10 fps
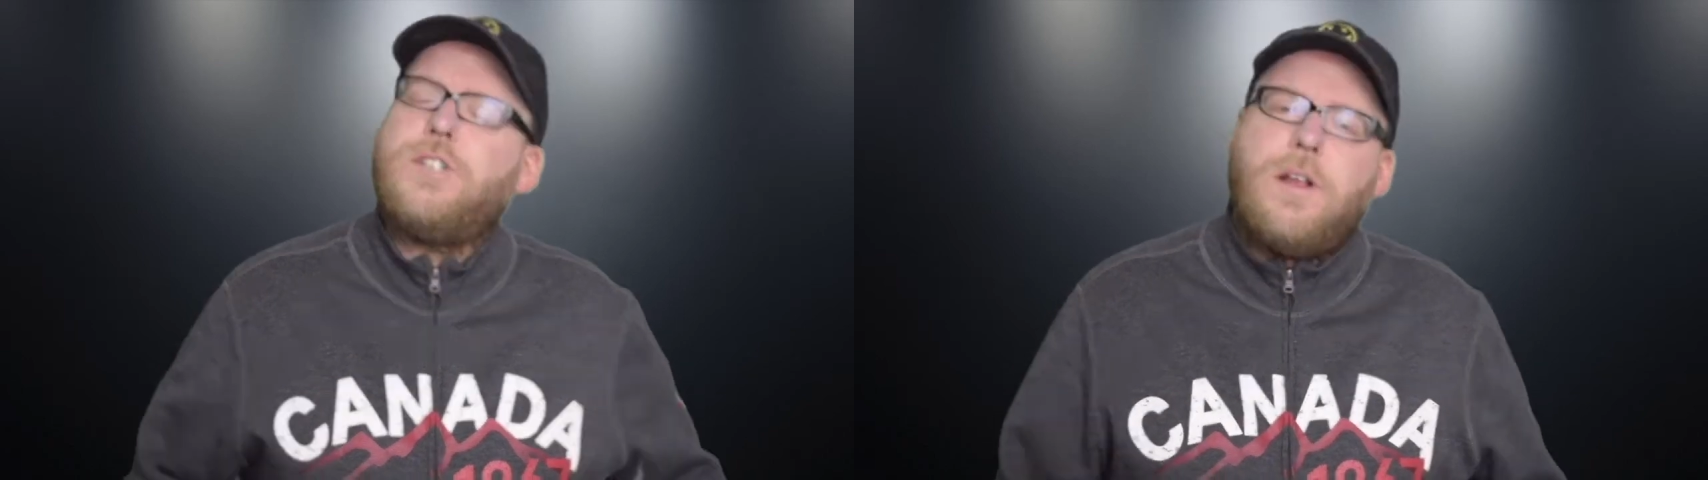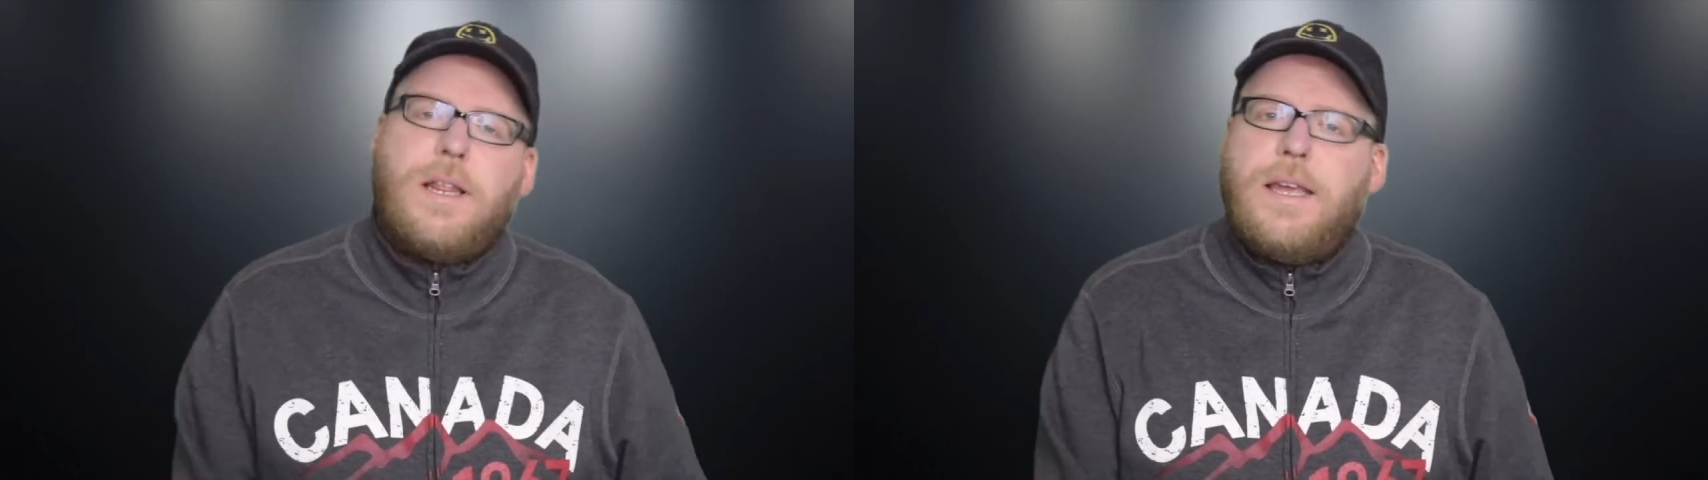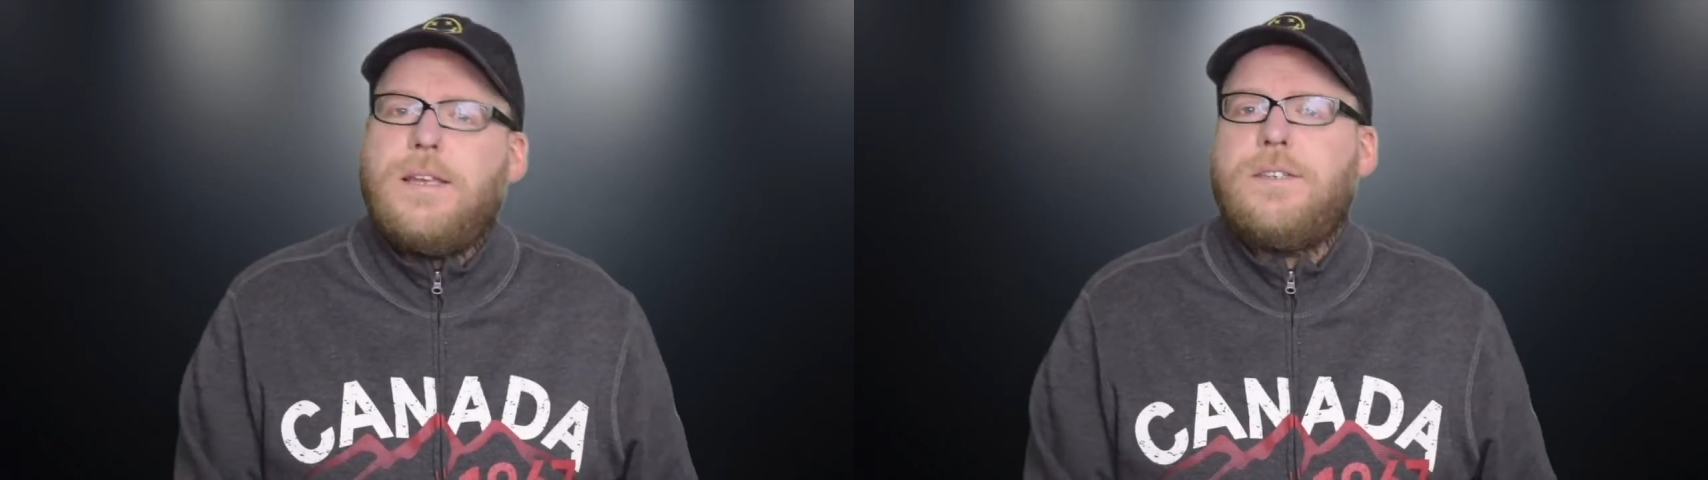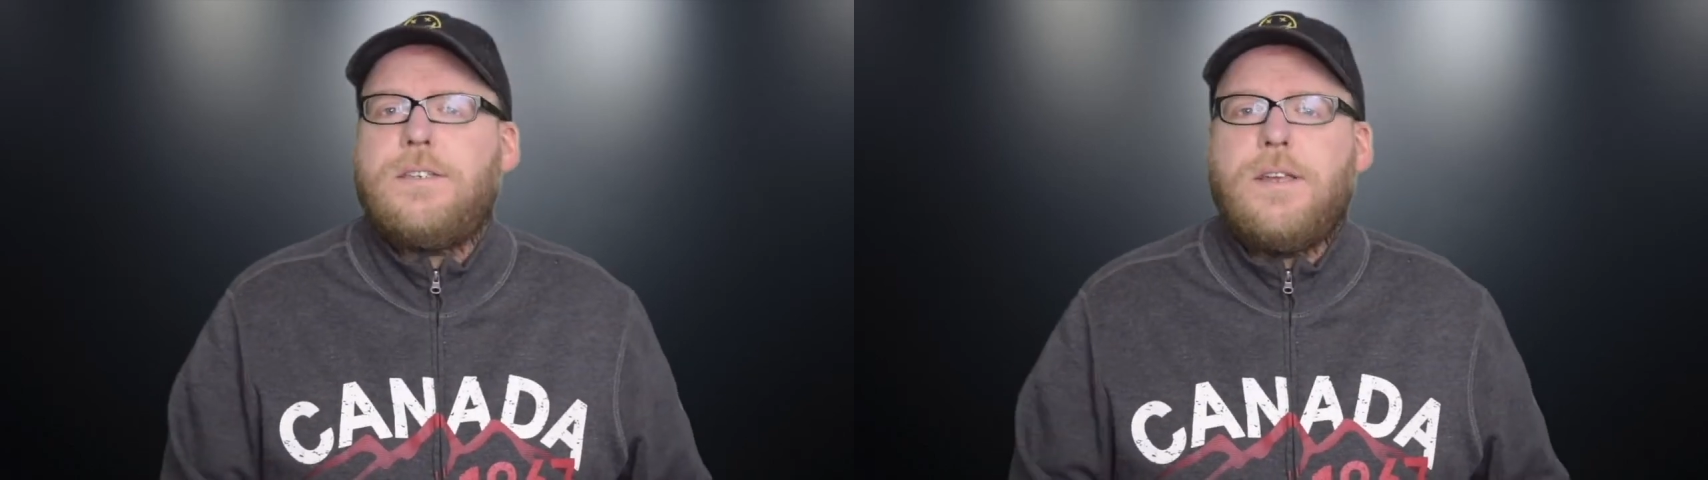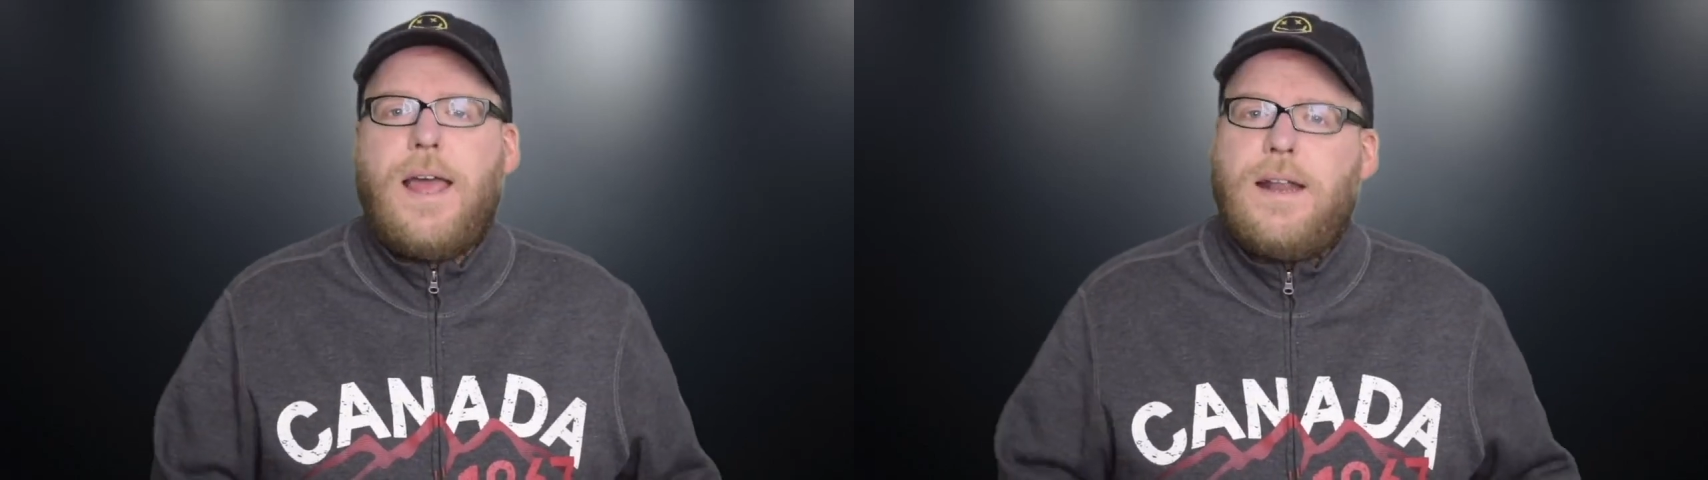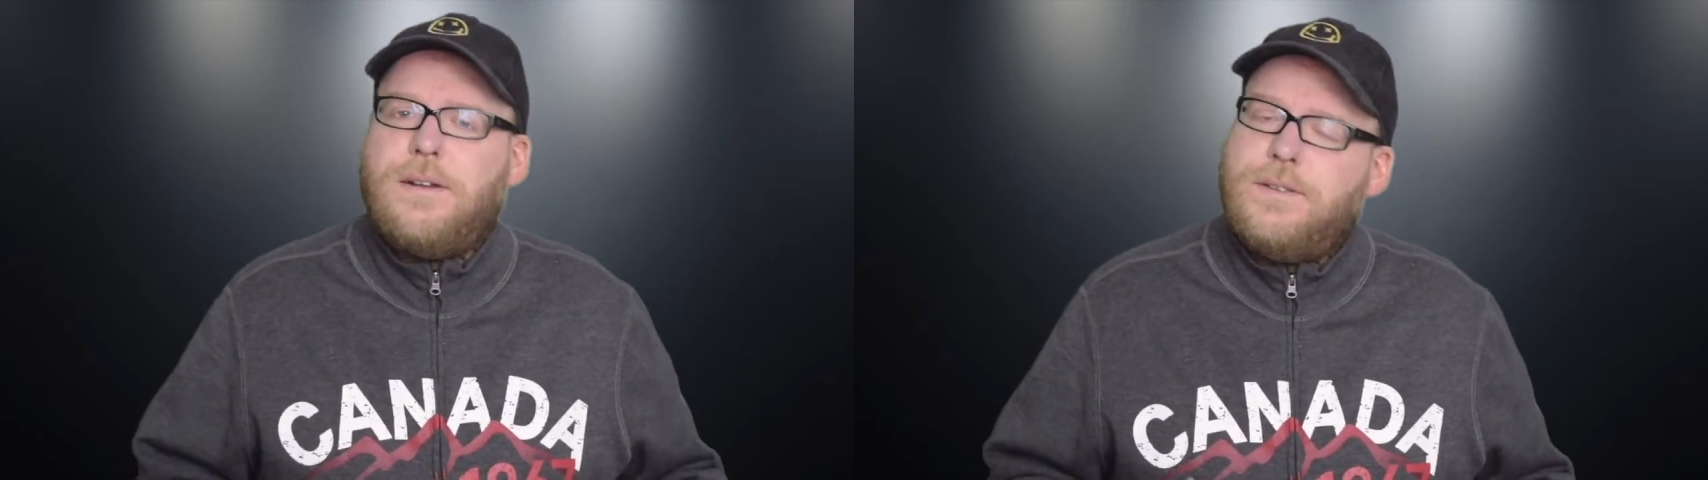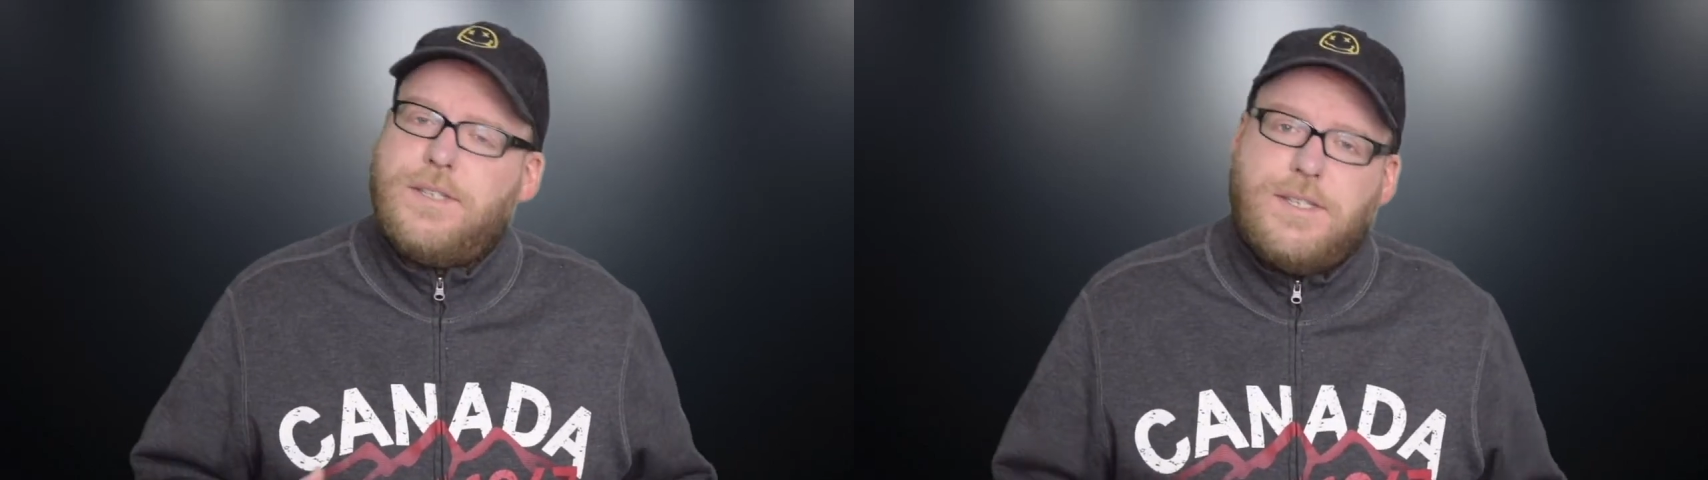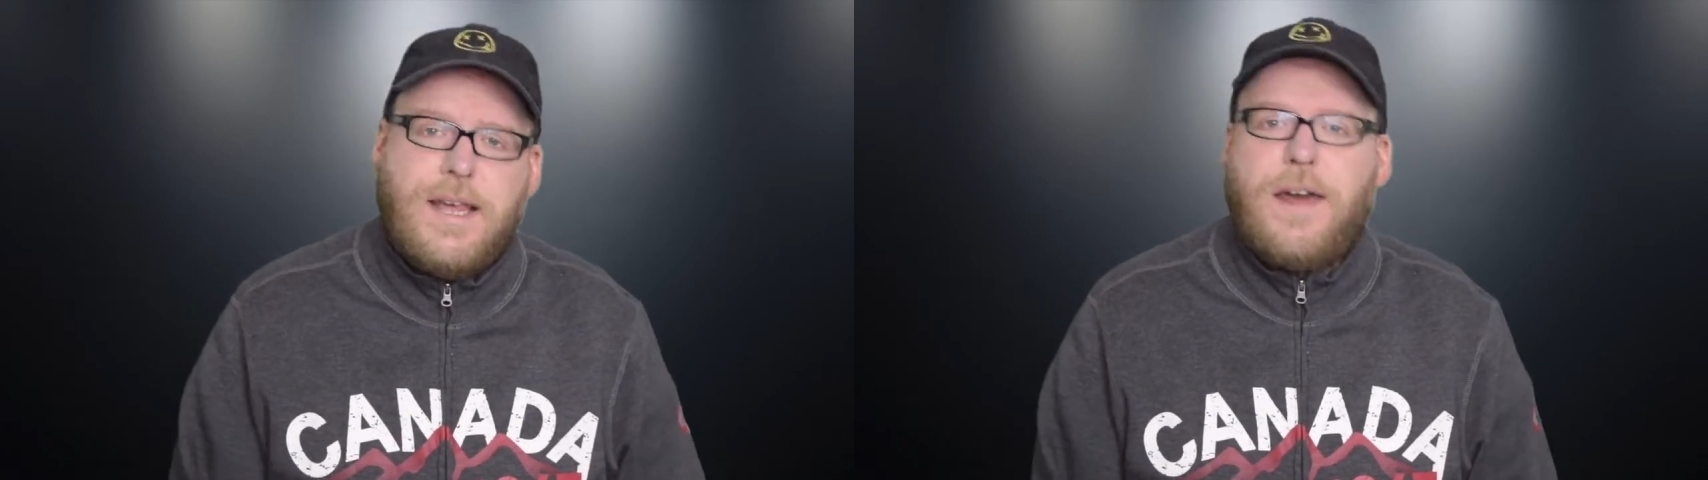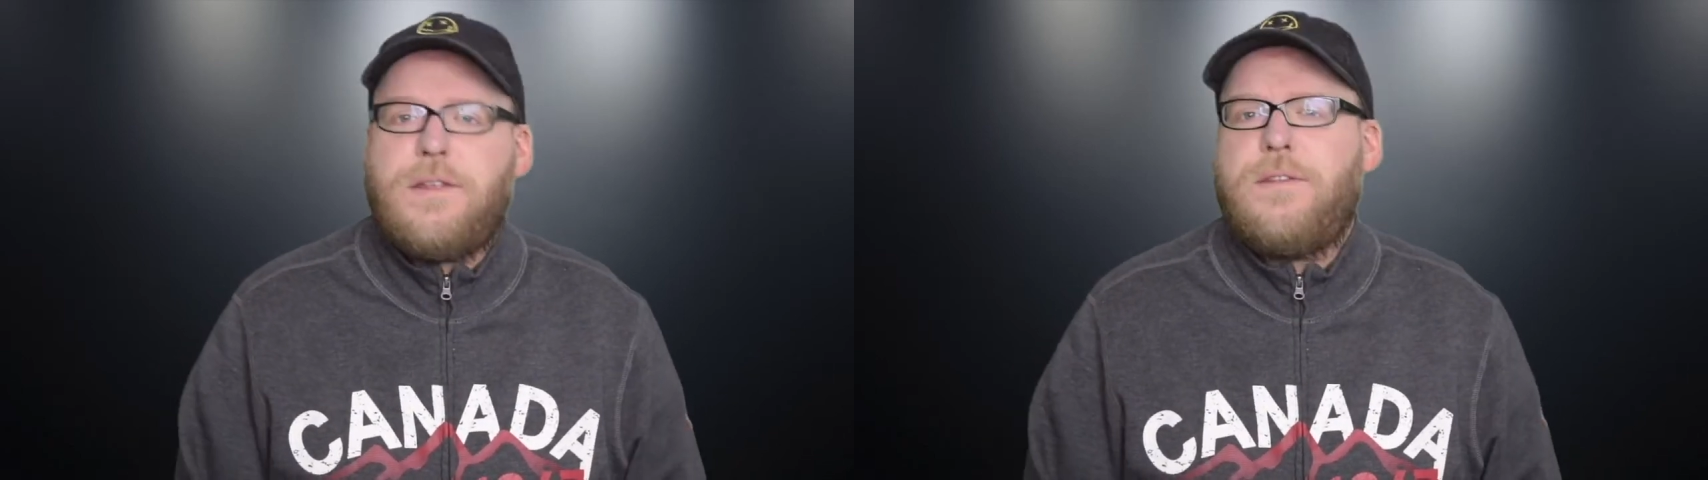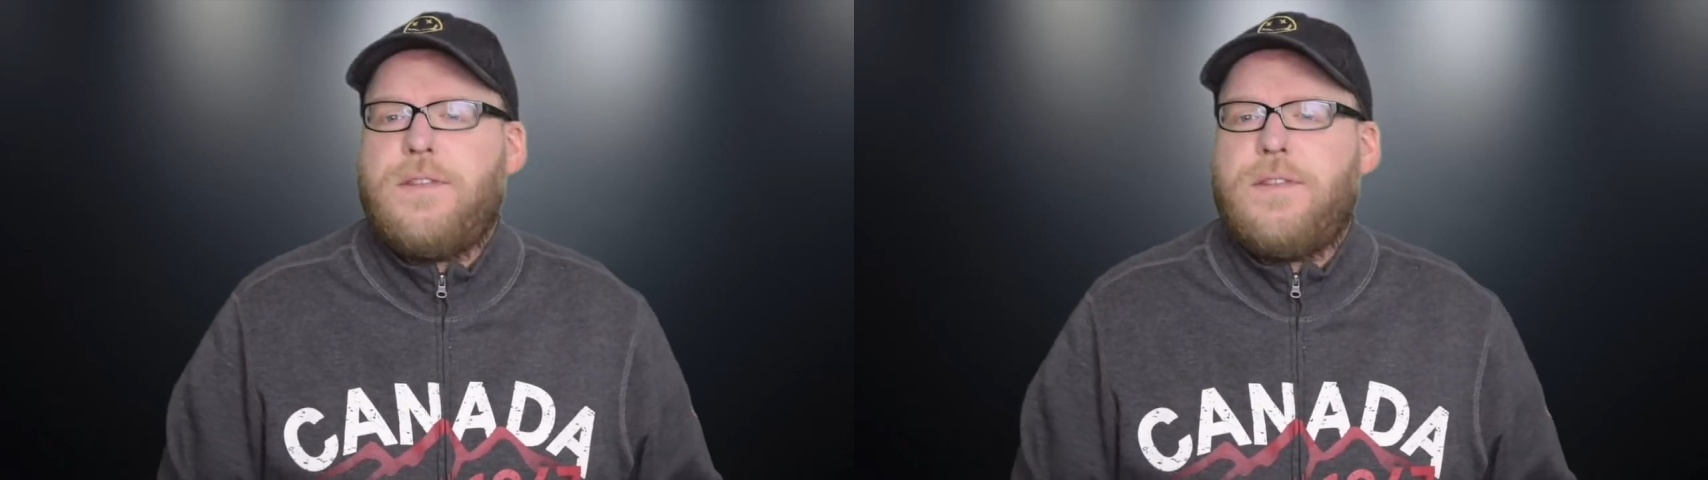Charlize and Seth,